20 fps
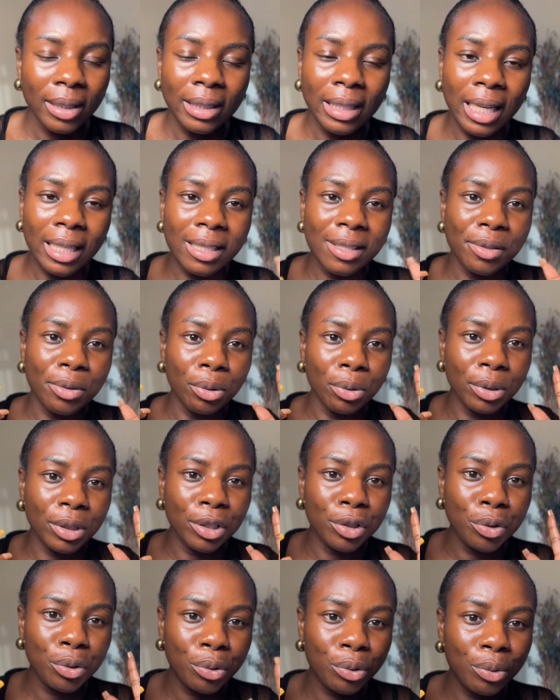That is the
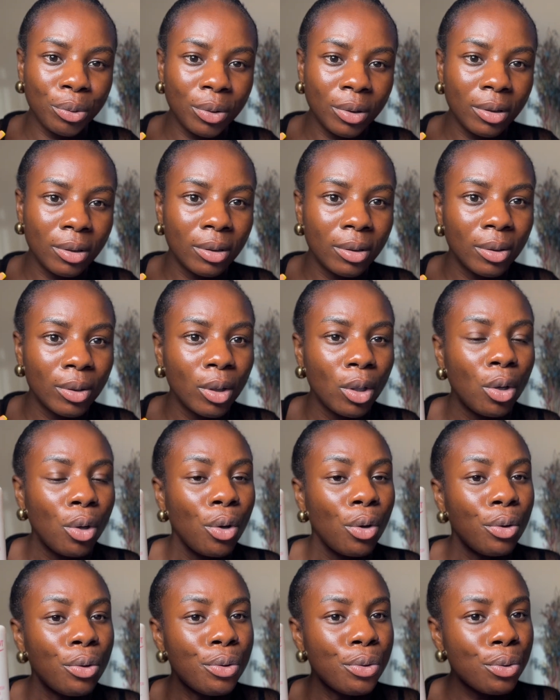honest truth.
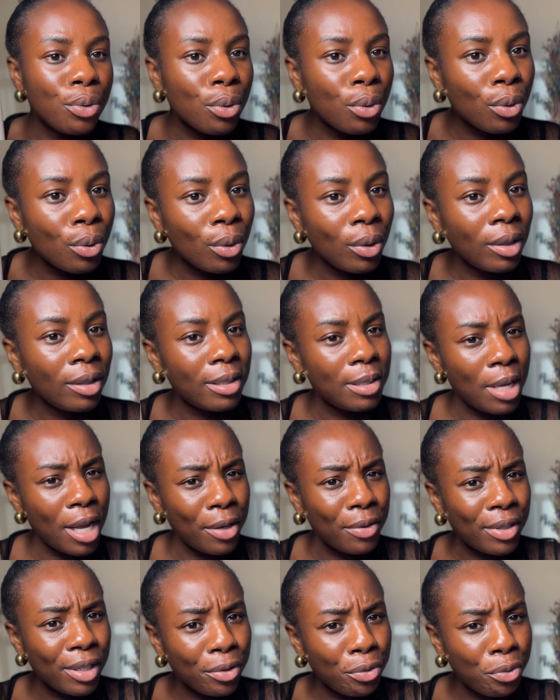So you're
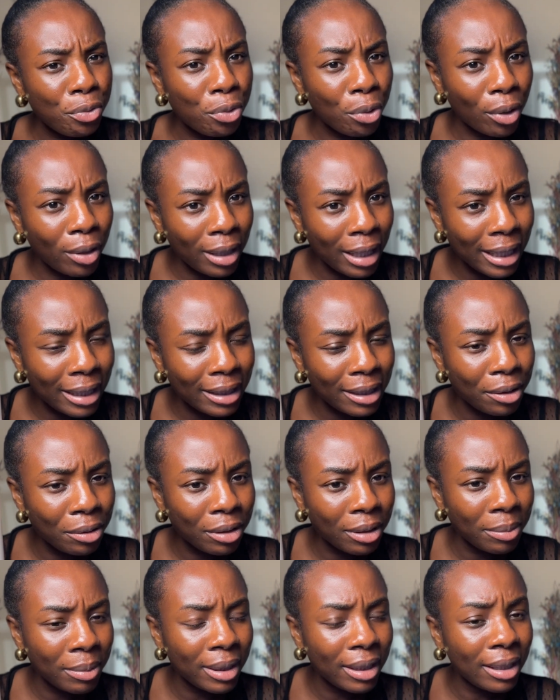using a strong lightening
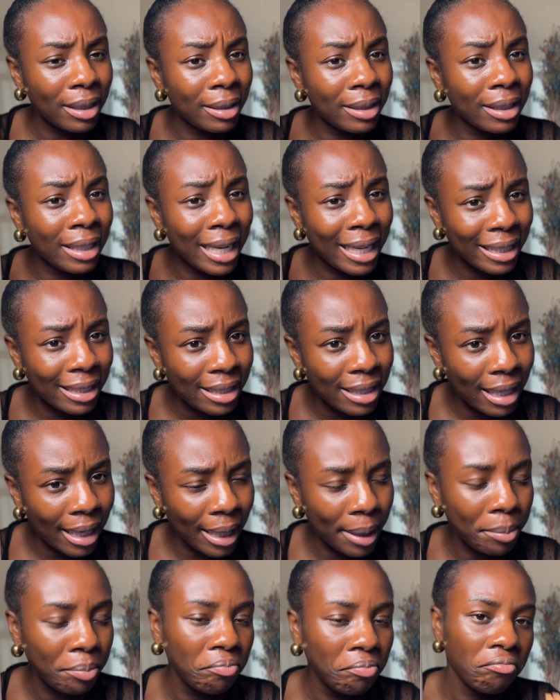cream in the night
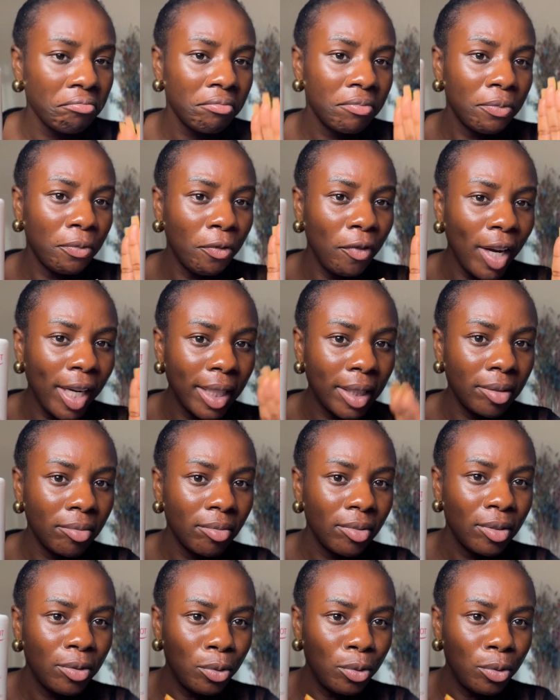time, fine.